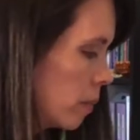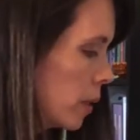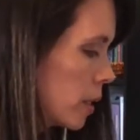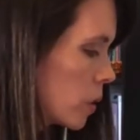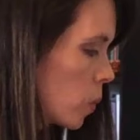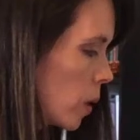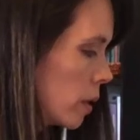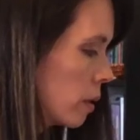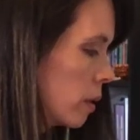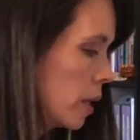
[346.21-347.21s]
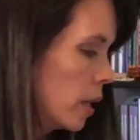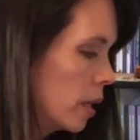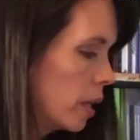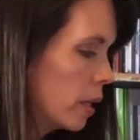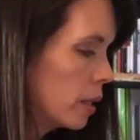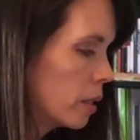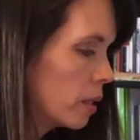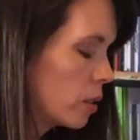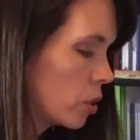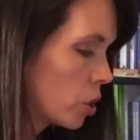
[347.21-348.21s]
This one
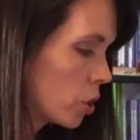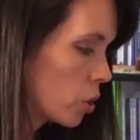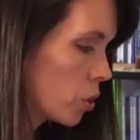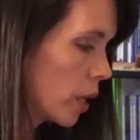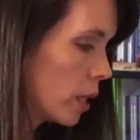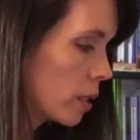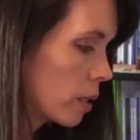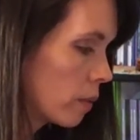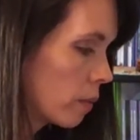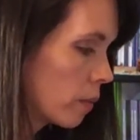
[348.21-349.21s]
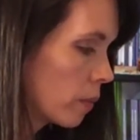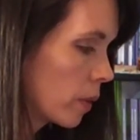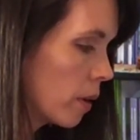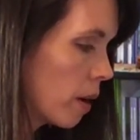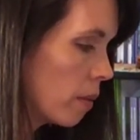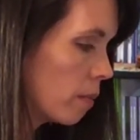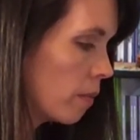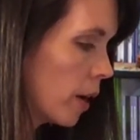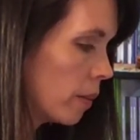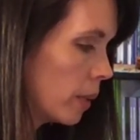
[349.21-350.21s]
is just straight
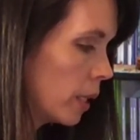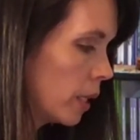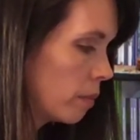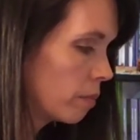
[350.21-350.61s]
vitamin E.